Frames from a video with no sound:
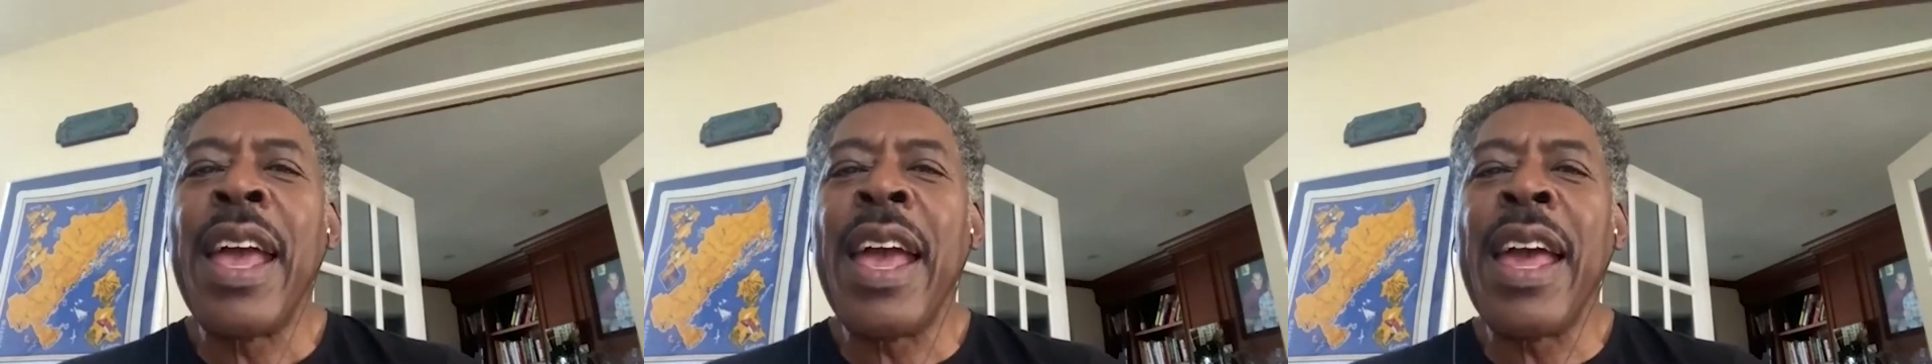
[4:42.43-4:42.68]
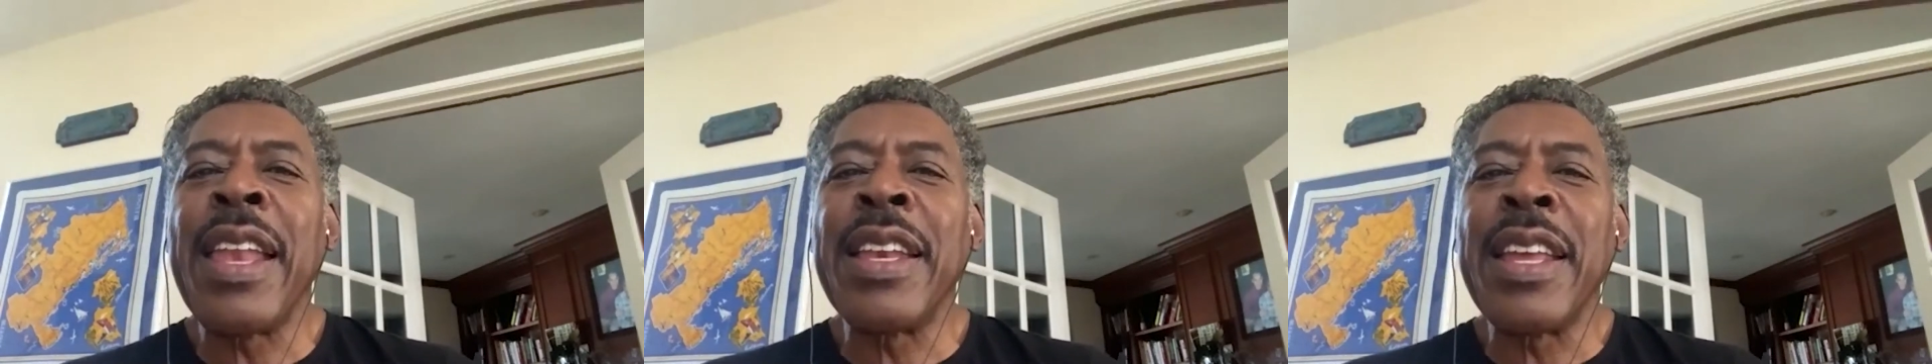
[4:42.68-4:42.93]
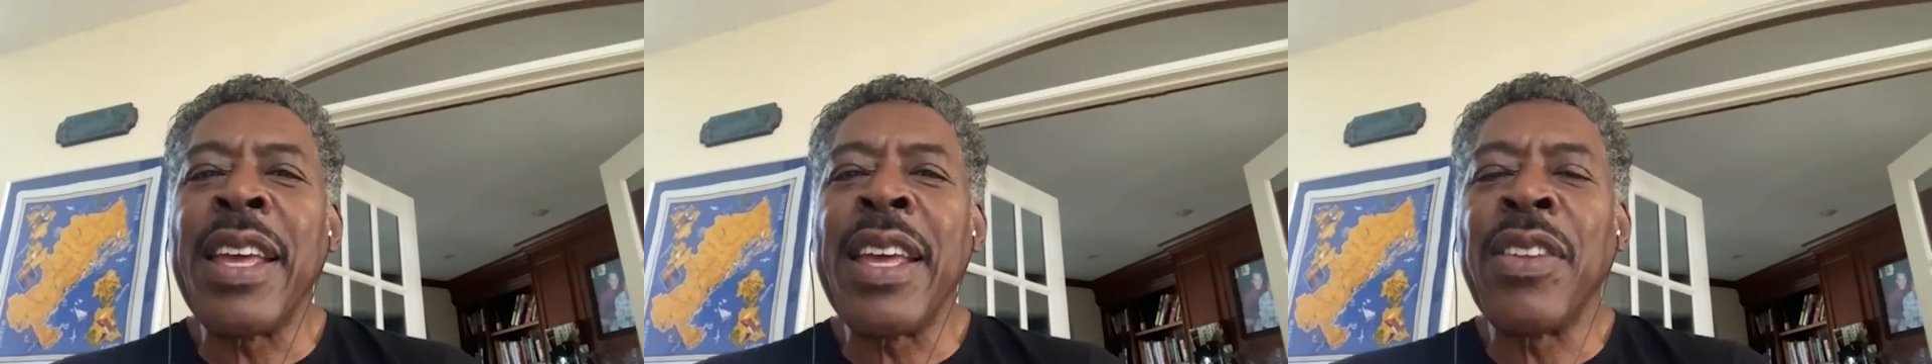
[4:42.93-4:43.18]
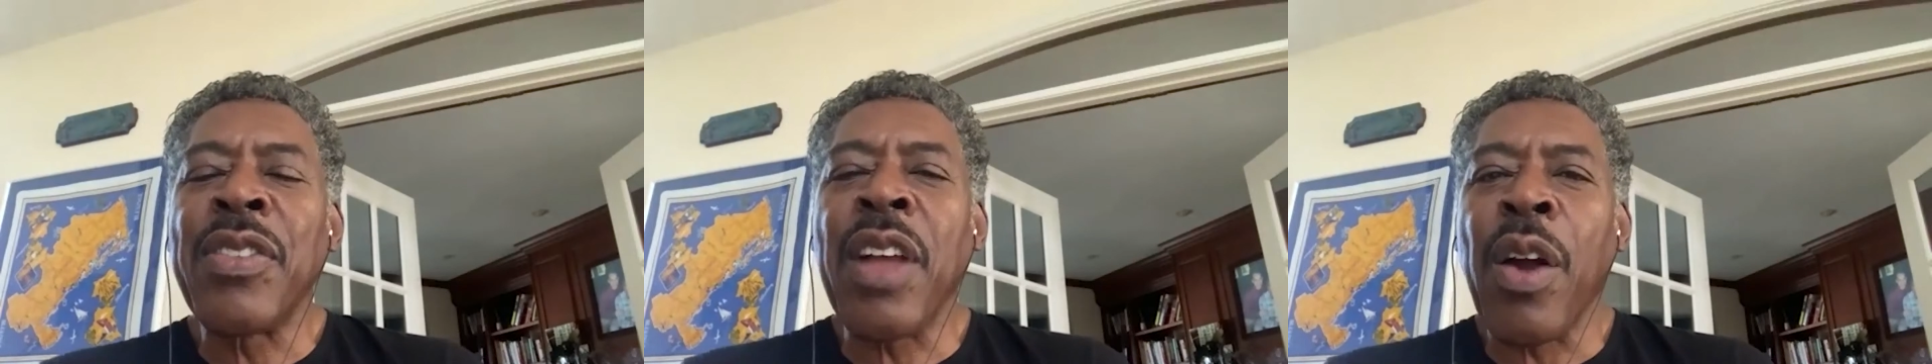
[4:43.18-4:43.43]
and it
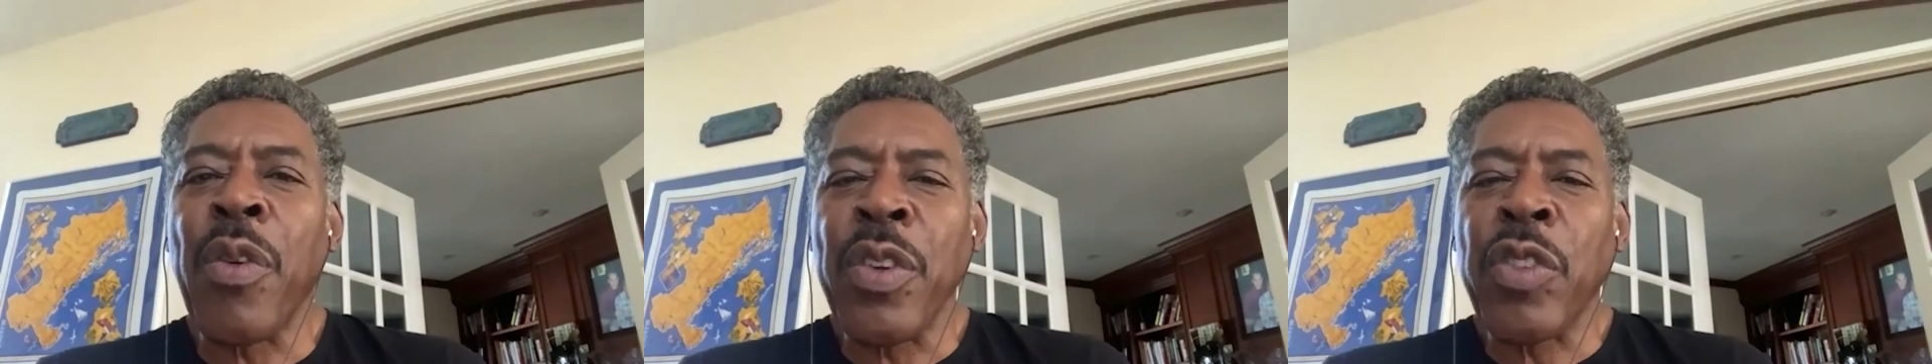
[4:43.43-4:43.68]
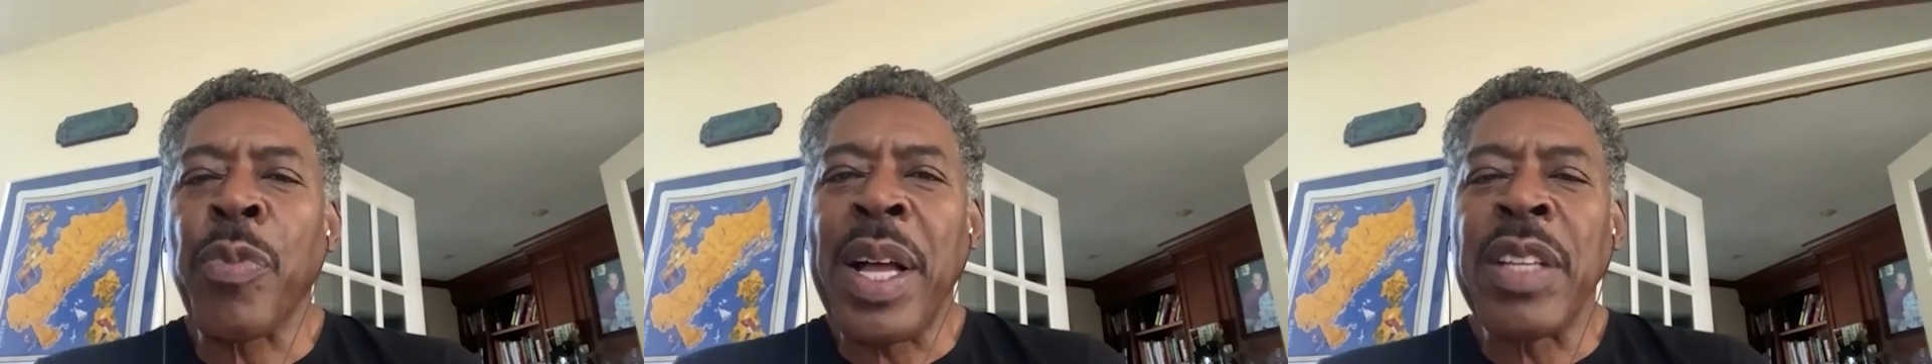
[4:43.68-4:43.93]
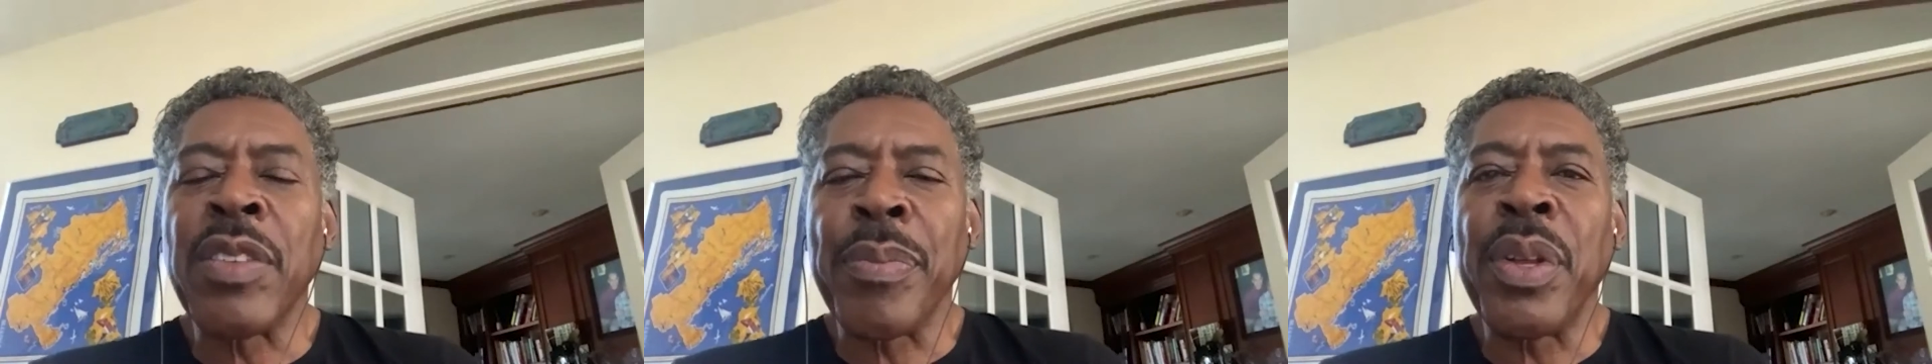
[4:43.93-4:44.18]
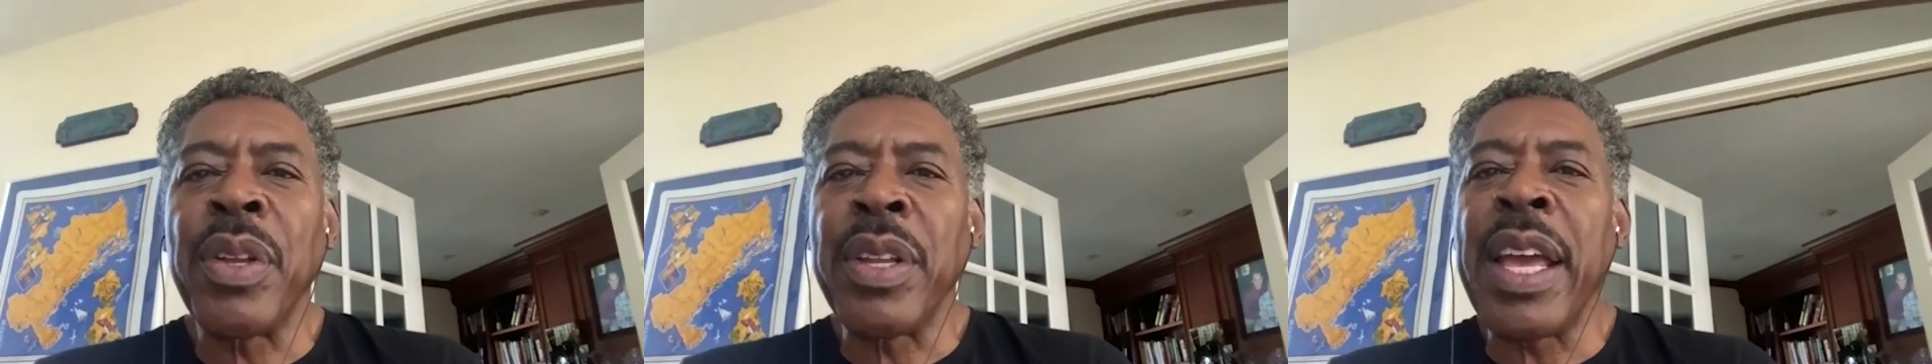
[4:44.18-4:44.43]
is our
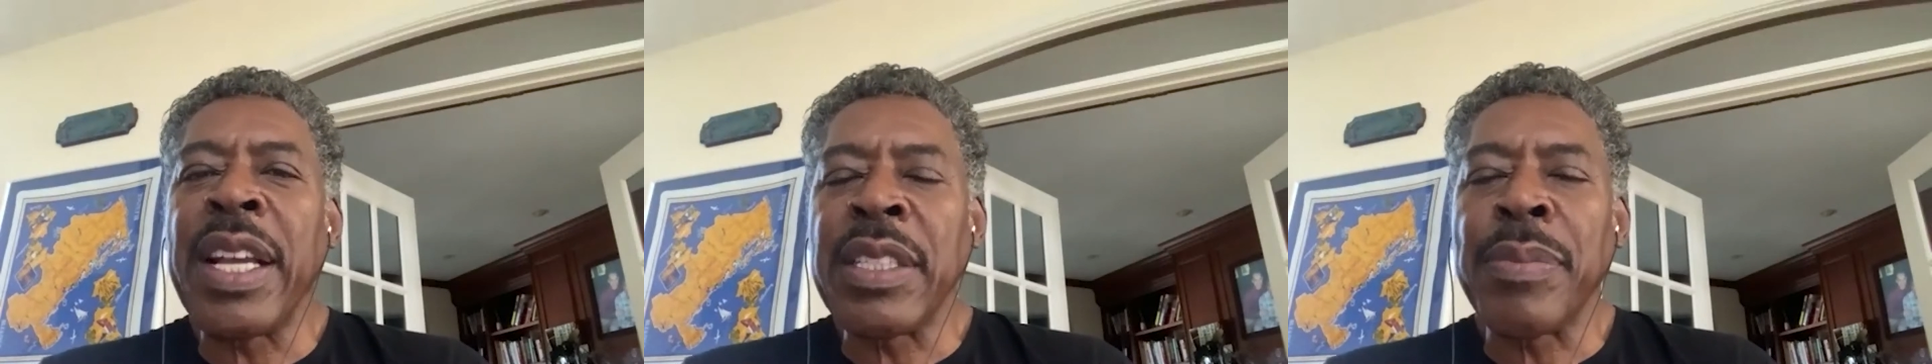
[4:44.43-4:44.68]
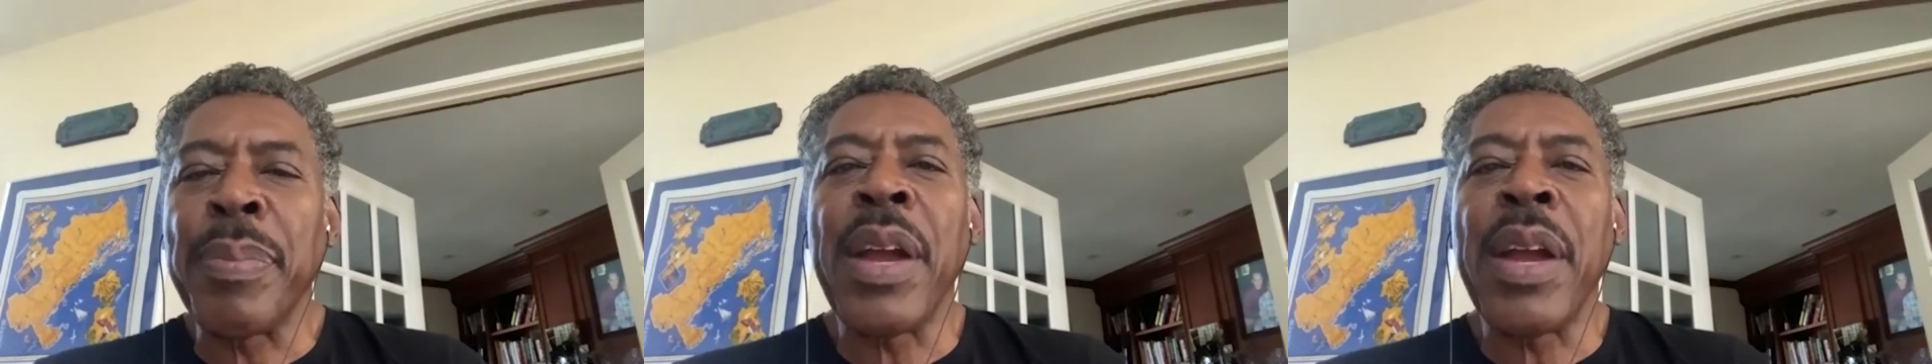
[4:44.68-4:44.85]
responsibility as